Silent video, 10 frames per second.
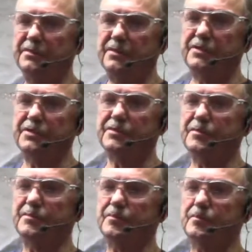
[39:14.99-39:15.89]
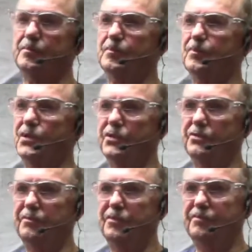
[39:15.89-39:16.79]
I just put a
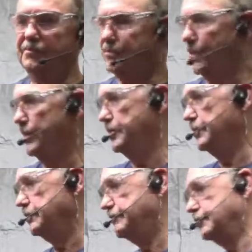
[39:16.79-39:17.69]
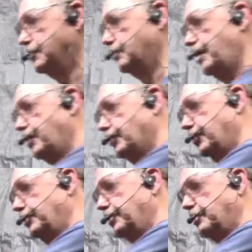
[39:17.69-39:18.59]
thread in it, so it'll mount
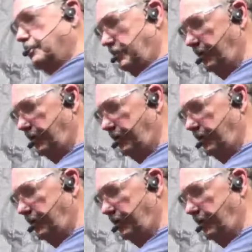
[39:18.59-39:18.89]
on there,